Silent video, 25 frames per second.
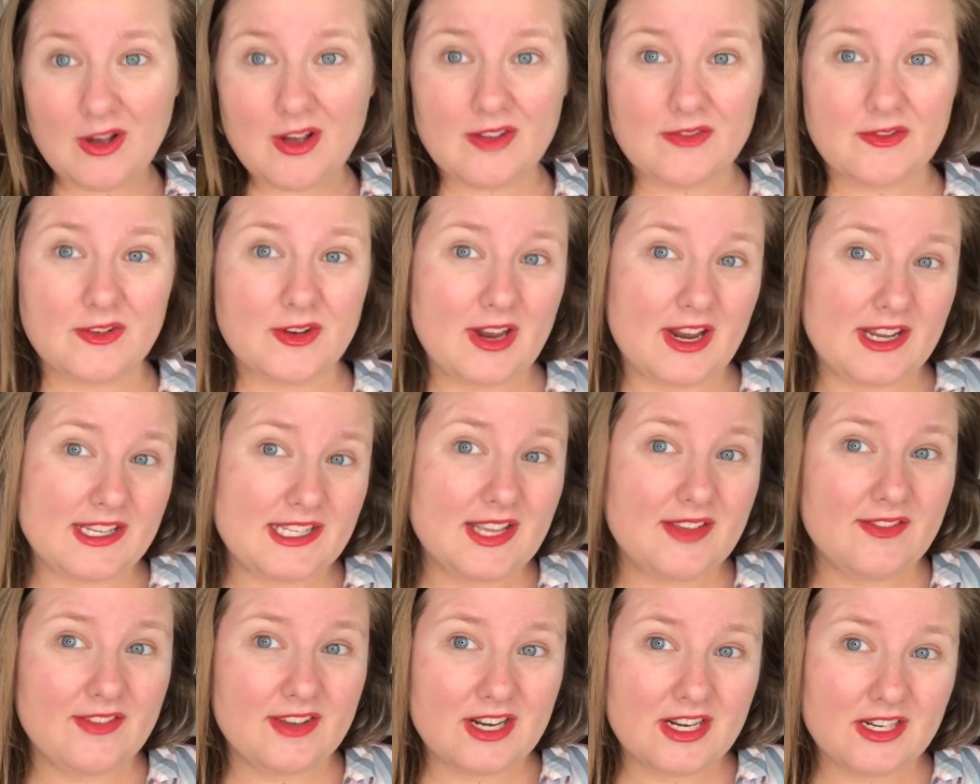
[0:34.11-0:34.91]
If you guys
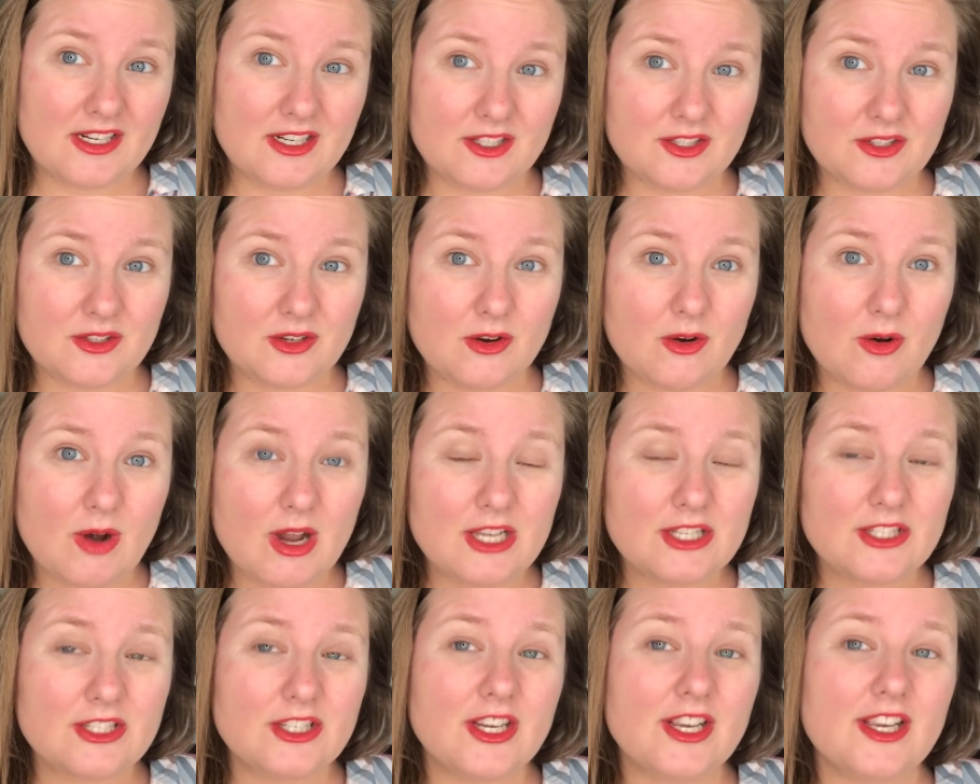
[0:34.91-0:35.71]
have any additional
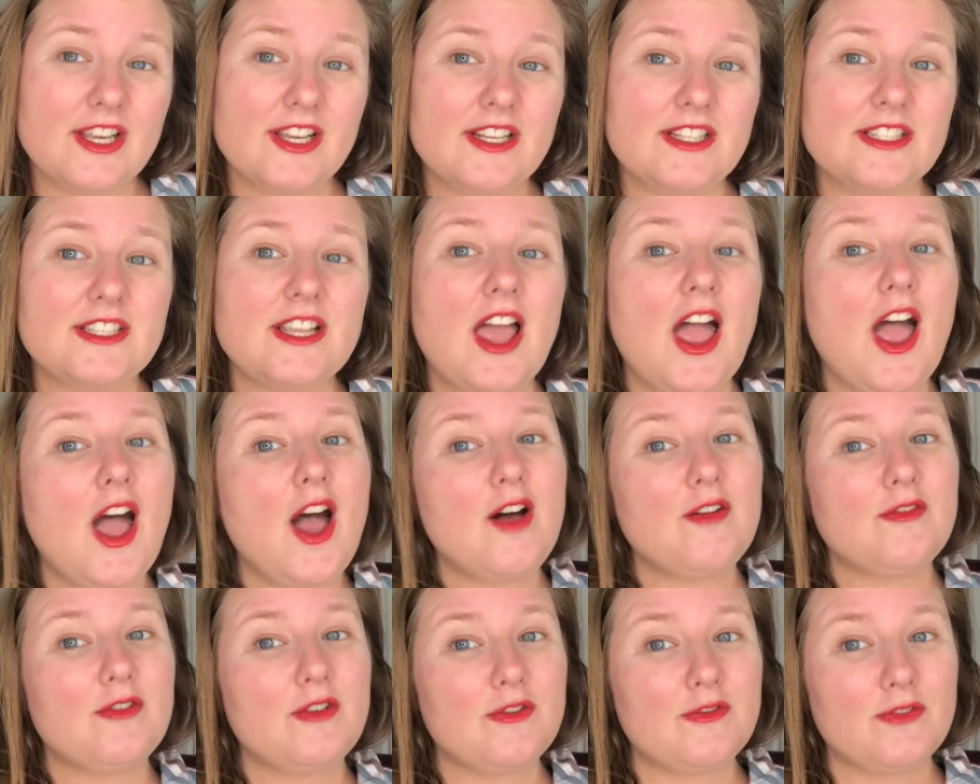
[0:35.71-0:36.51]
questions,
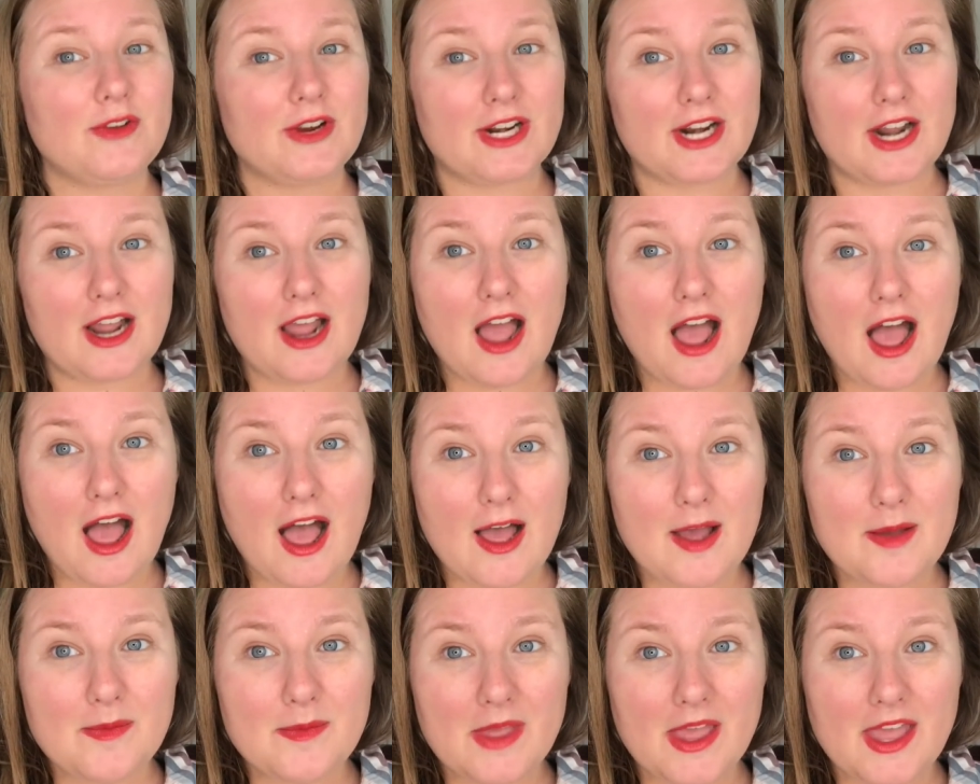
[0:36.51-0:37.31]
feel free to
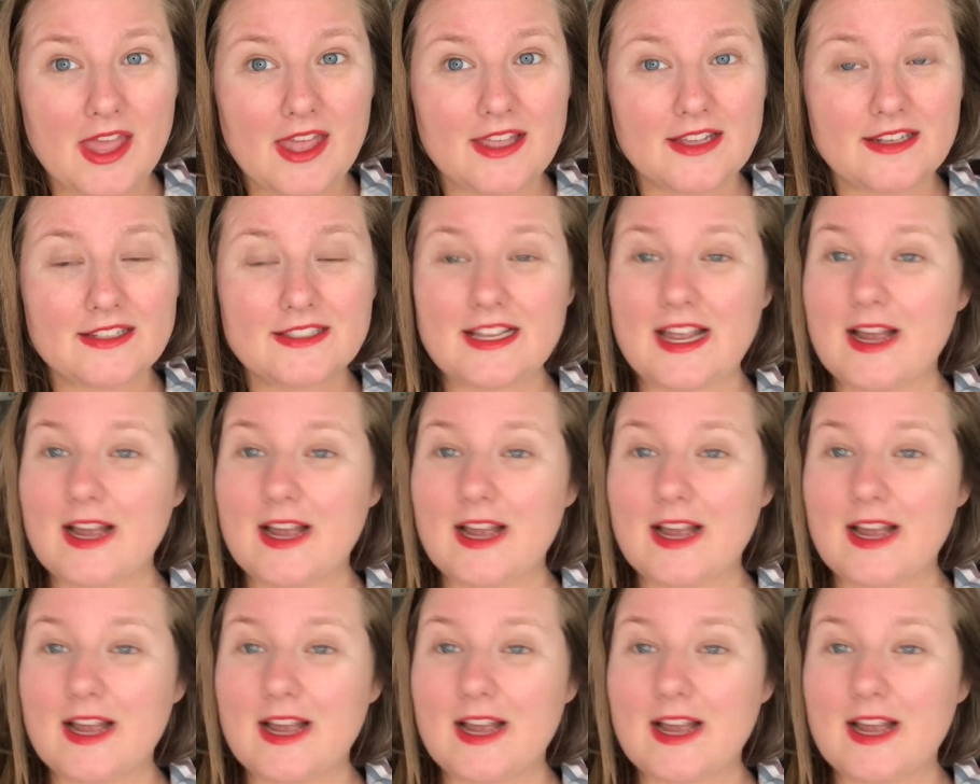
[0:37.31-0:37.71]
comment.